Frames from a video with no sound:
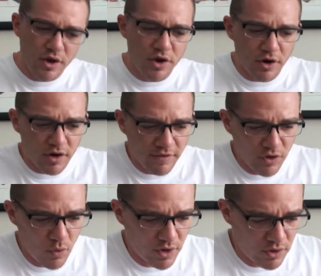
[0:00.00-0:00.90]
when if
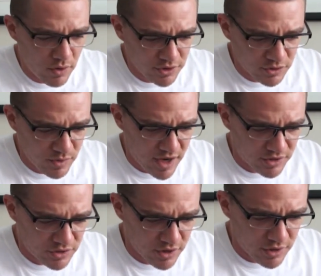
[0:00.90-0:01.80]
you want to just be
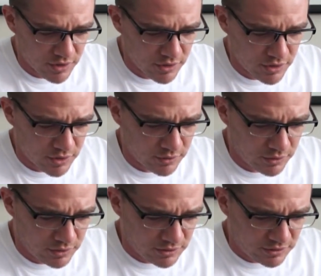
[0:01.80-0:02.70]
extra,
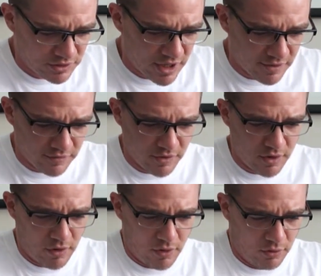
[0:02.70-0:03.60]
safe,
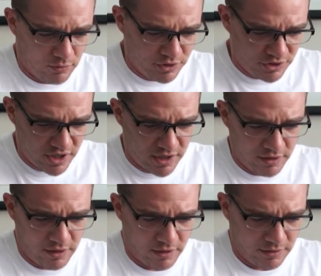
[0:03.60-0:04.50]
when you're
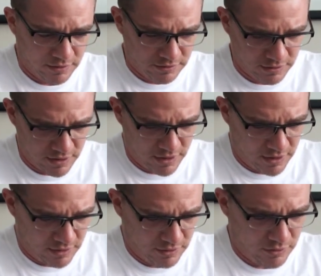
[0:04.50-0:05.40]
done,
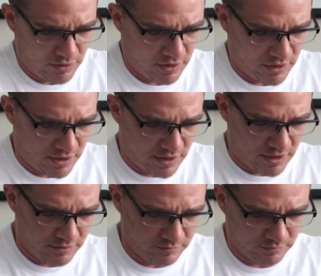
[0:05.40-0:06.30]
you can,
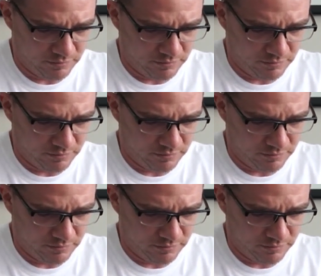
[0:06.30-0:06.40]
I